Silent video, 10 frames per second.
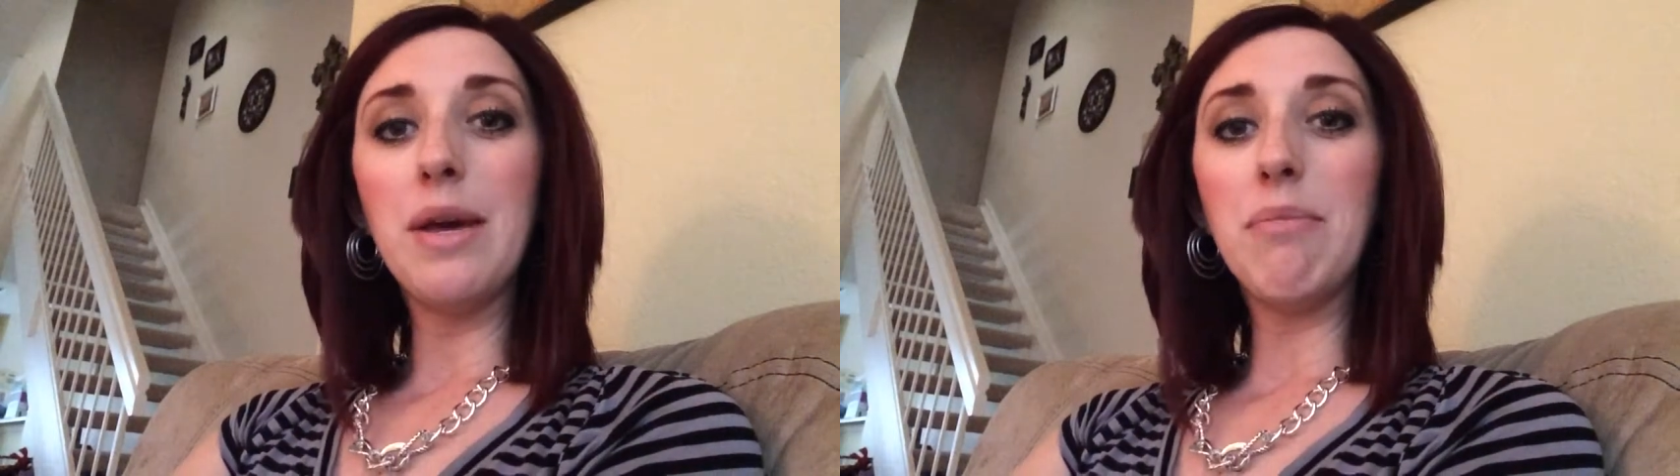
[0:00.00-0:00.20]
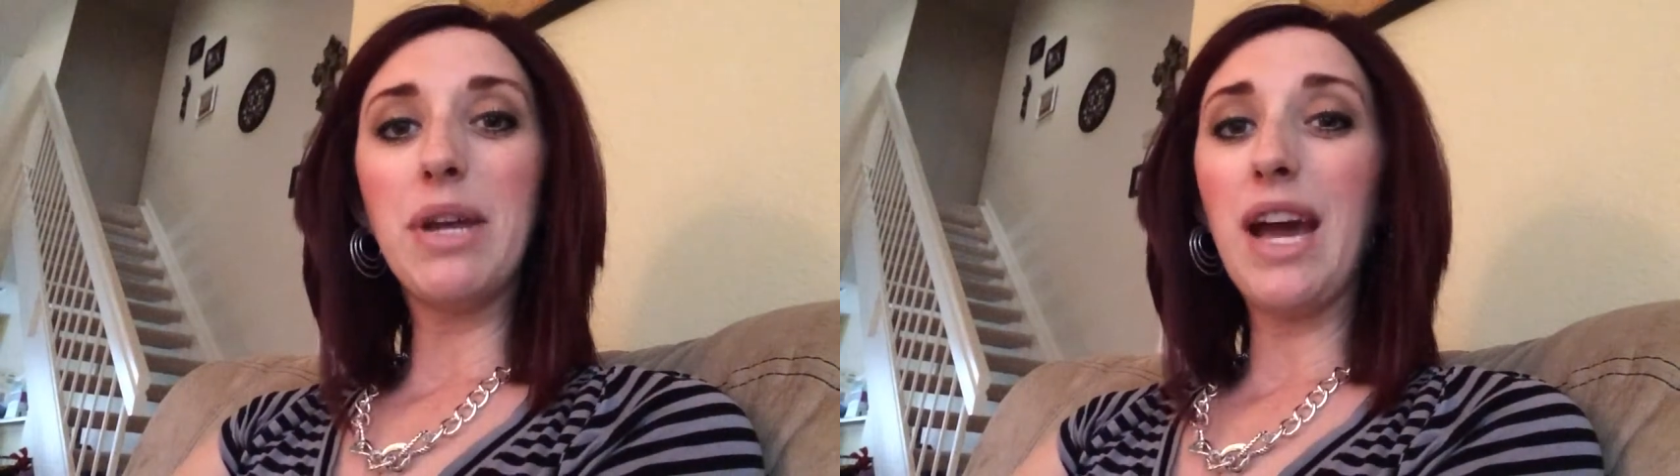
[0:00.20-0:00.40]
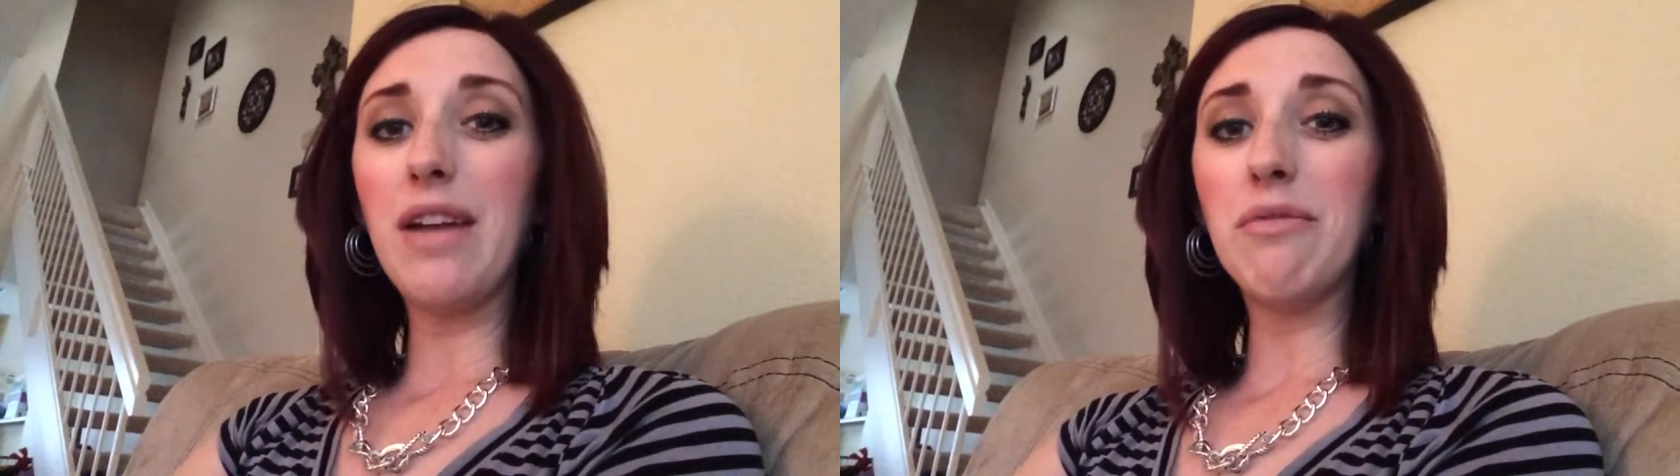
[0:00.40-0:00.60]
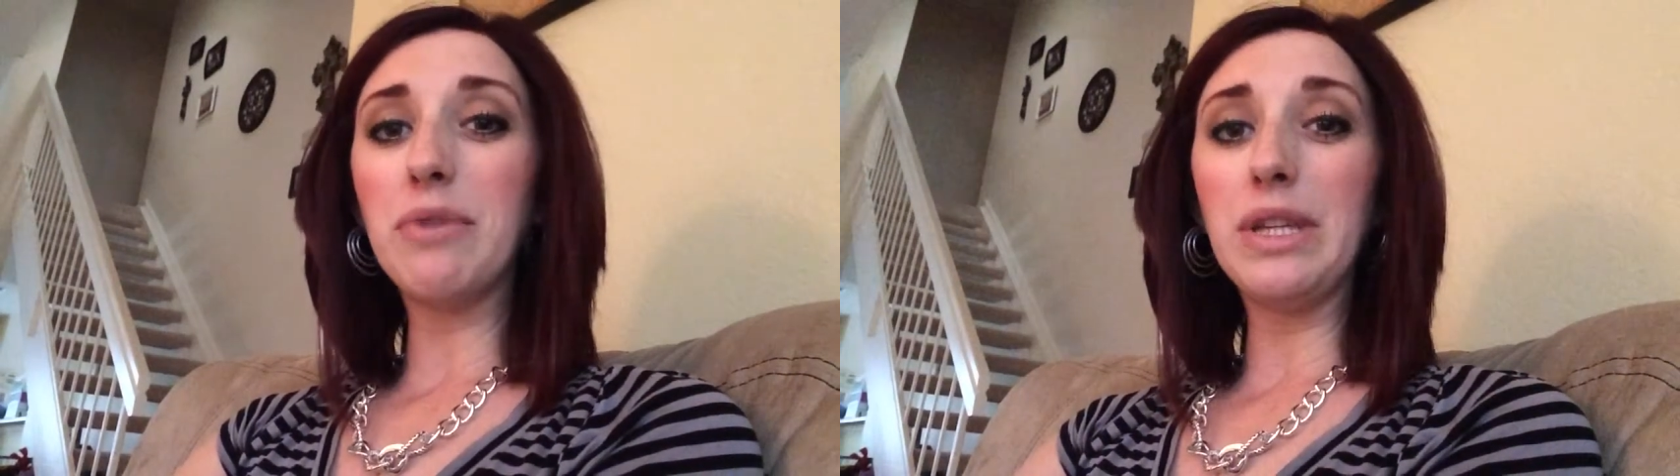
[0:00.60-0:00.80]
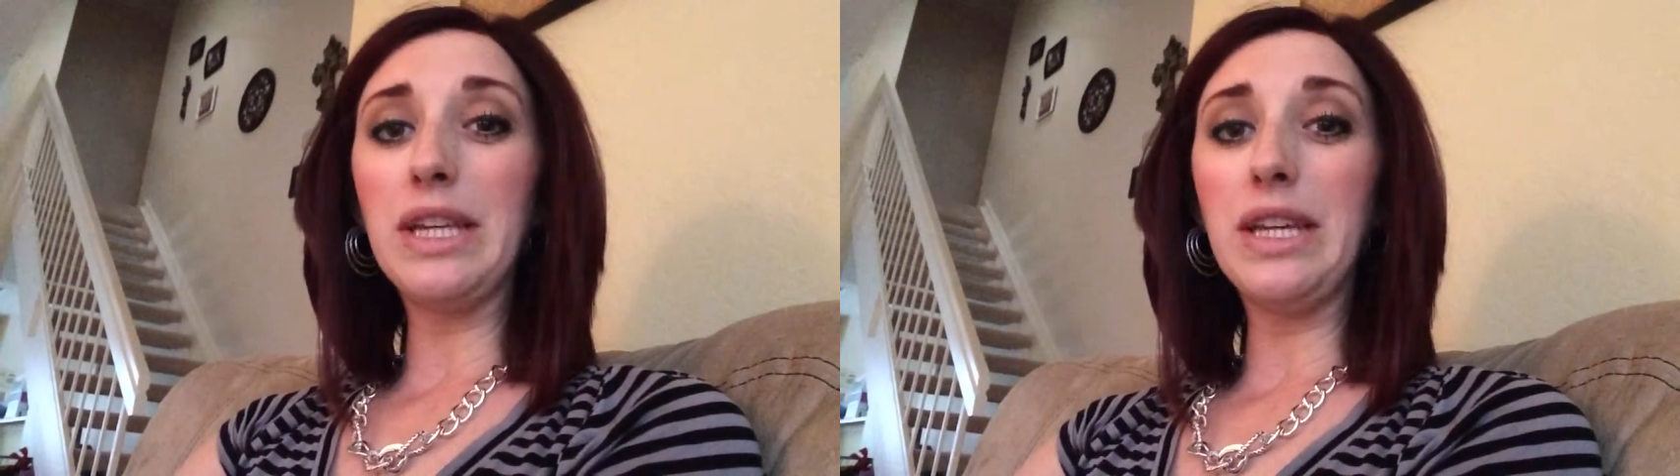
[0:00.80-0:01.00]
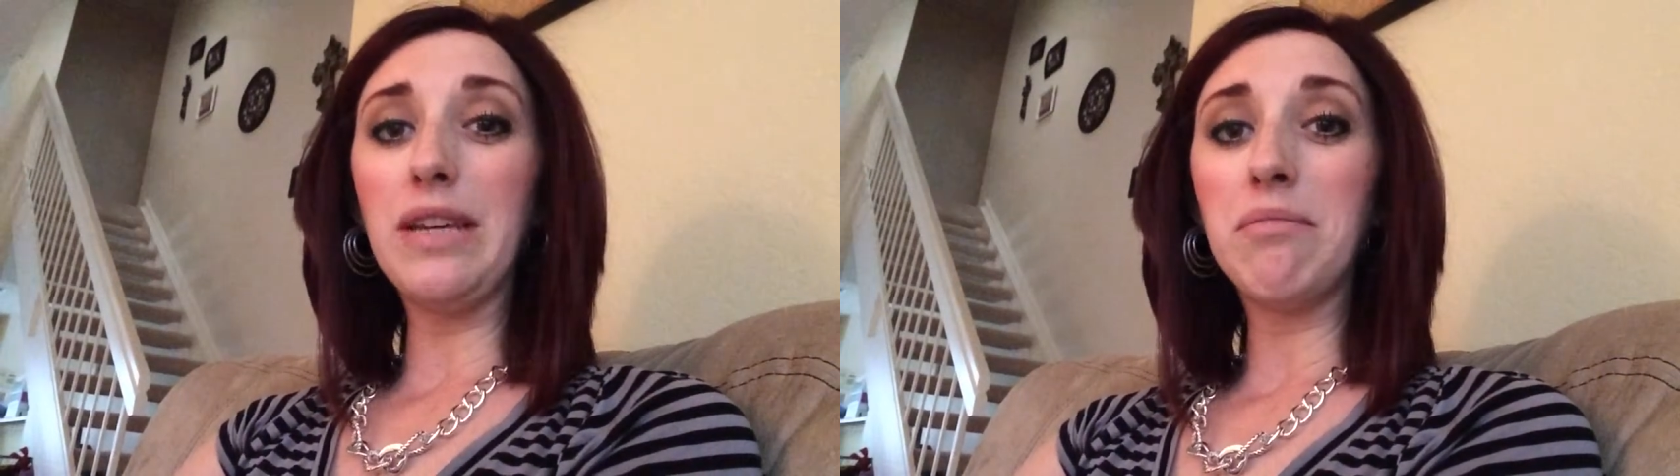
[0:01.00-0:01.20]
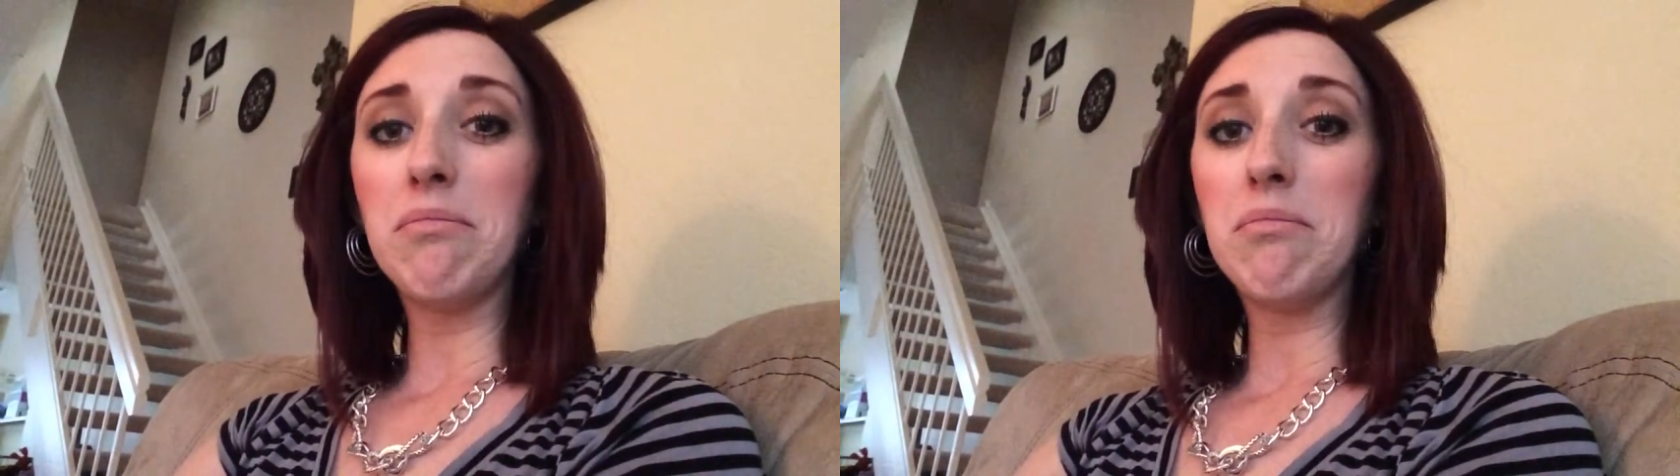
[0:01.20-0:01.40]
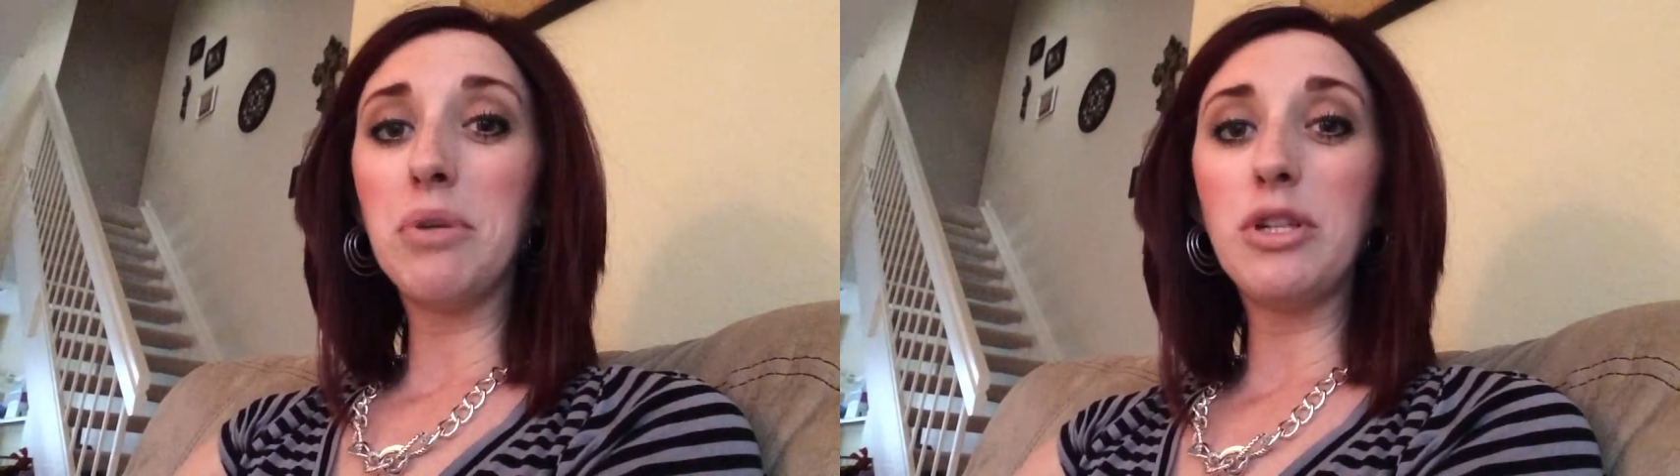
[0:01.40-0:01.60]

but hadn't really put